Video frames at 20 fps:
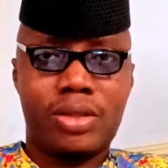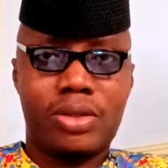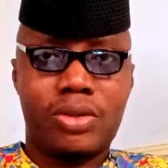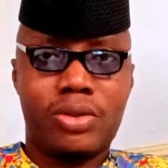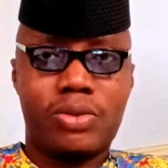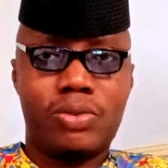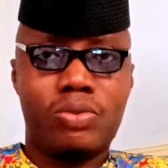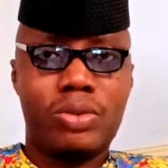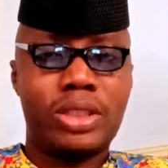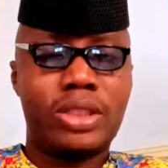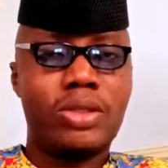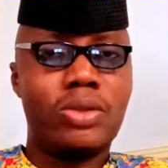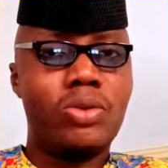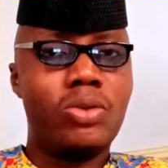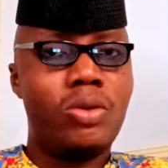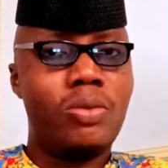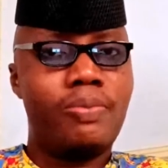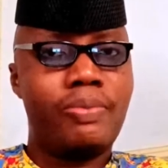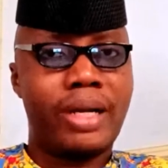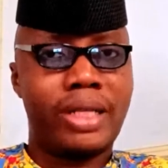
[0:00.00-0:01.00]
with
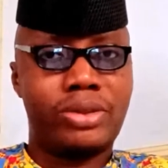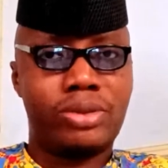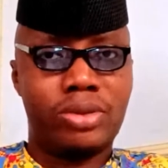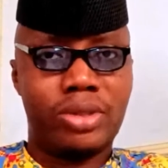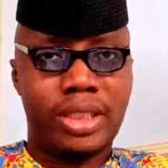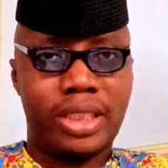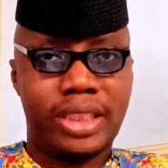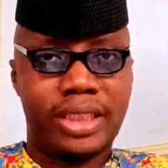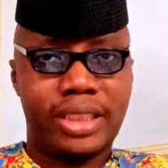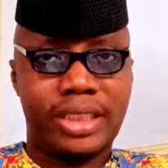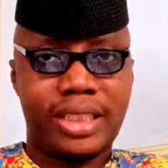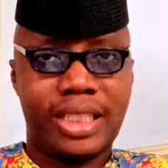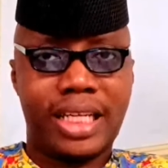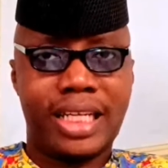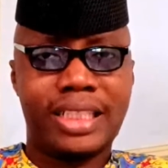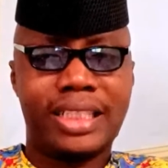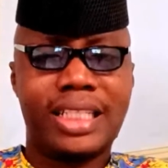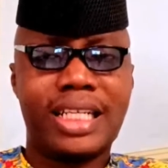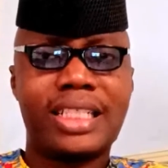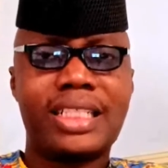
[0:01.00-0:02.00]
low patronage, and
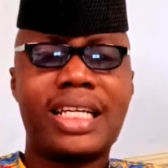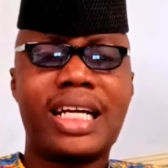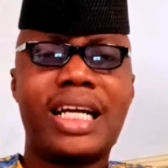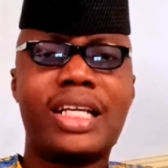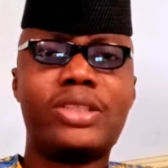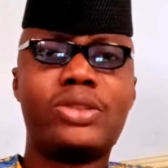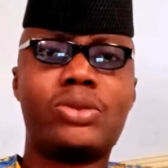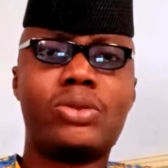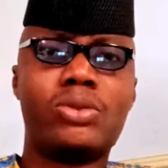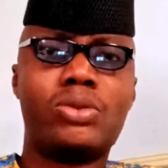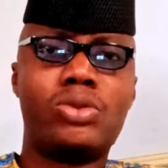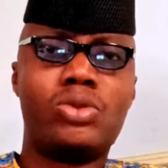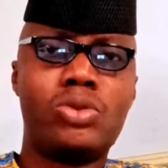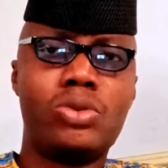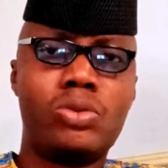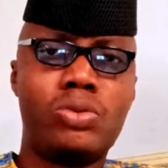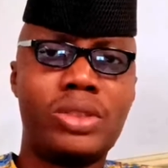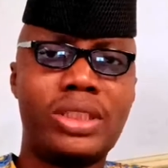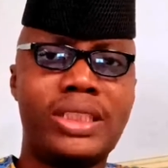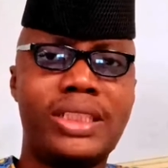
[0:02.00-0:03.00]
that has to do
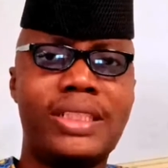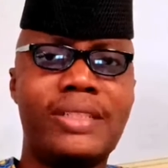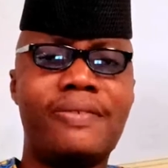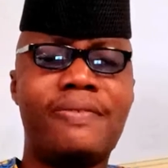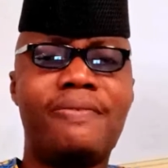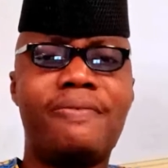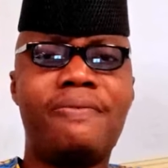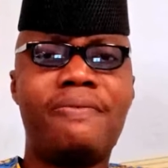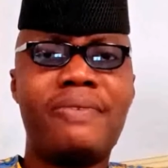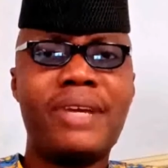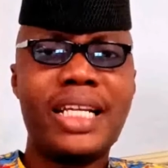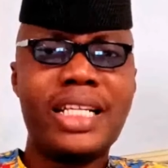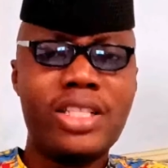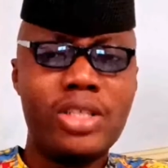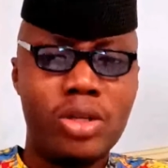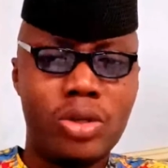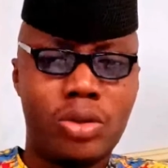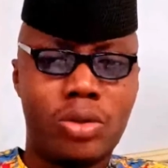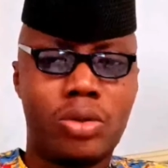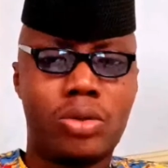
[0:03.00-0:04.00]
with the
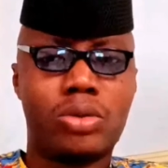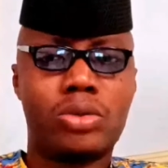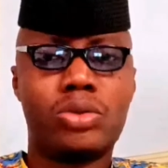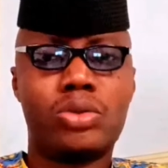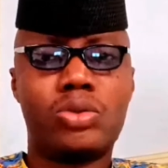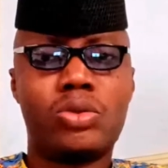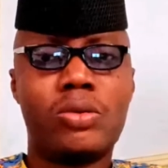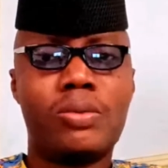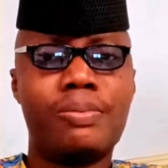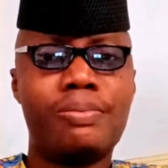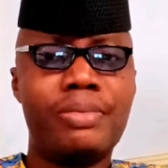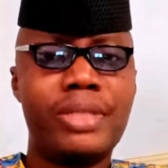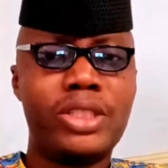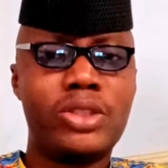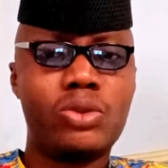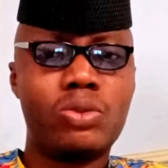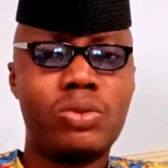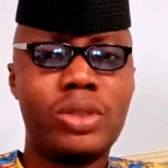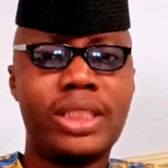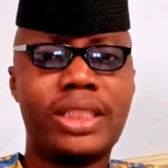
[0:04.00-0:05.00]
failure to meet
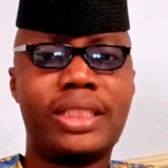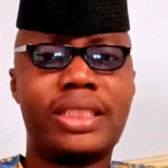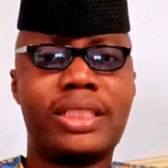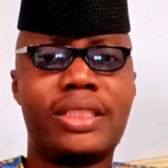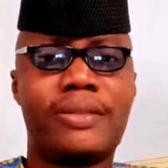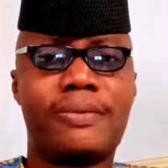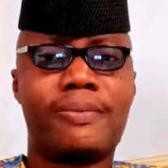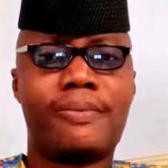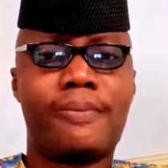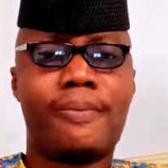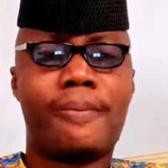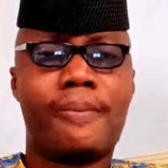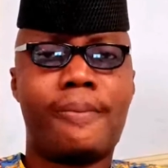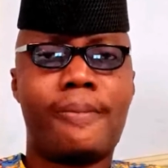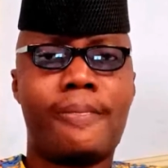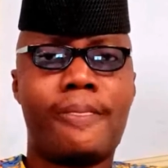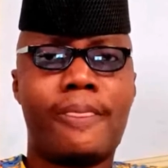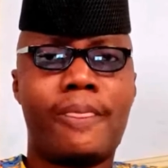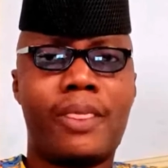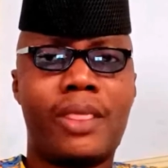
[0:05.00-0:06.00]
with
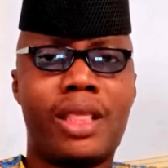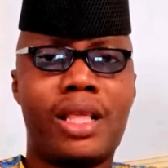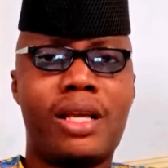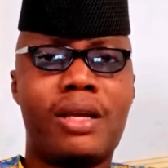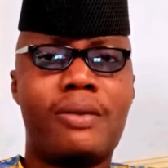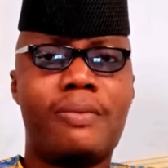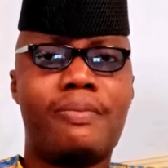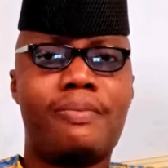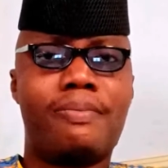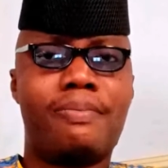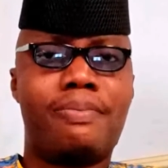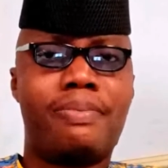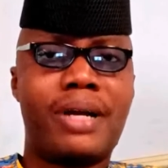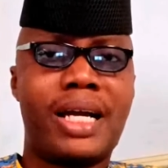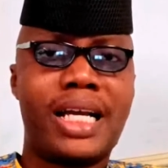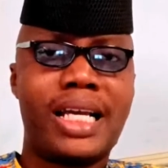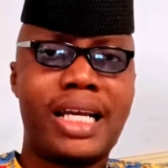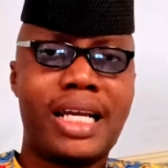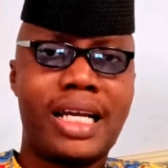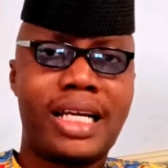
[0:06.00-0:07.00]

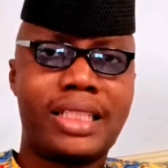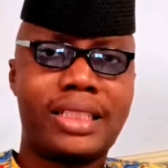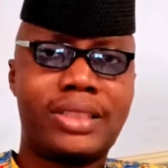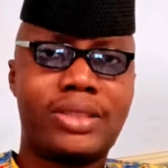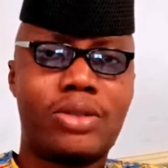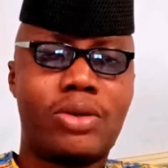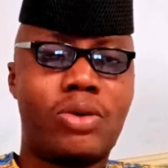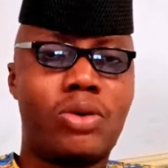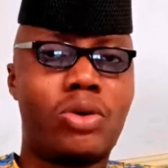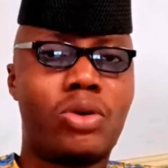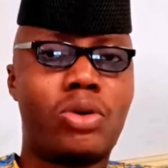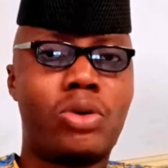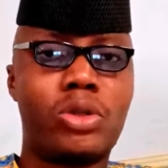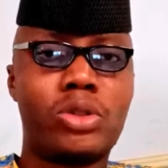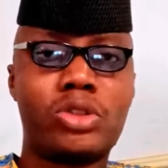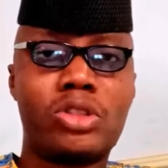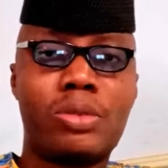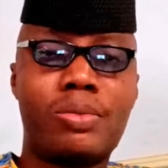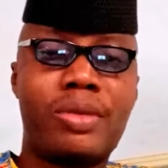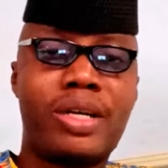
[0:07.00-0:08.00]
buyers or
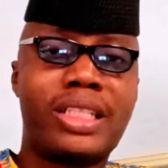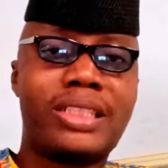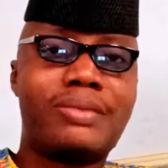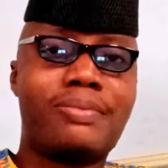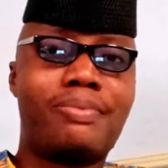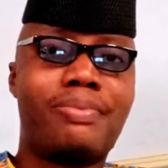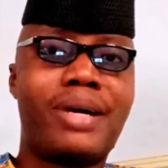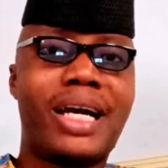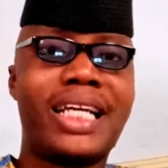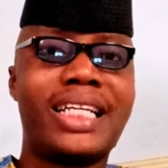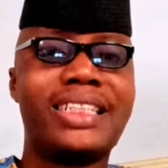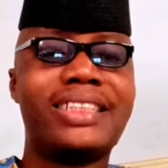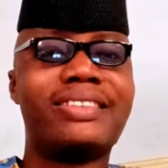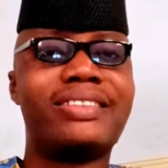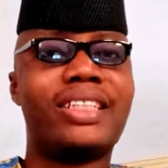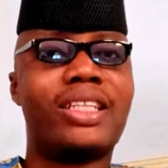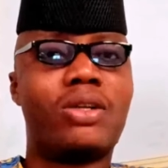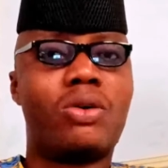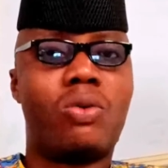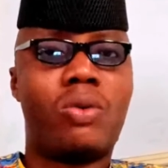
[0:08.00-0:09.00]
customers' buying
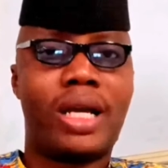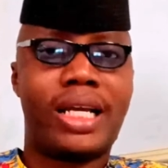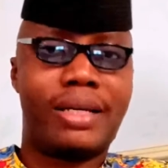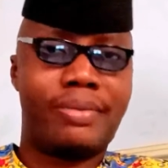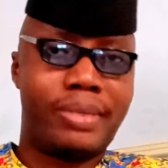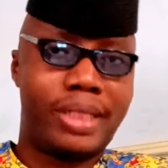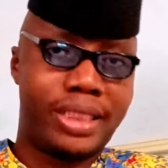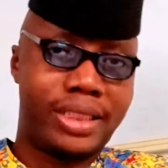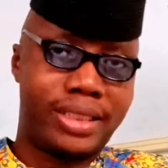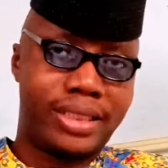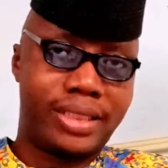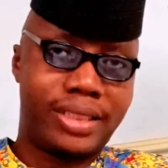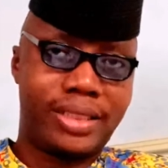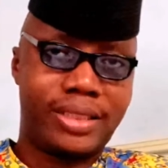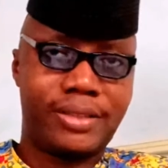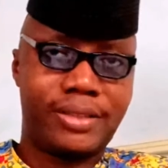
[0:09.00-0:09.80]
requirements.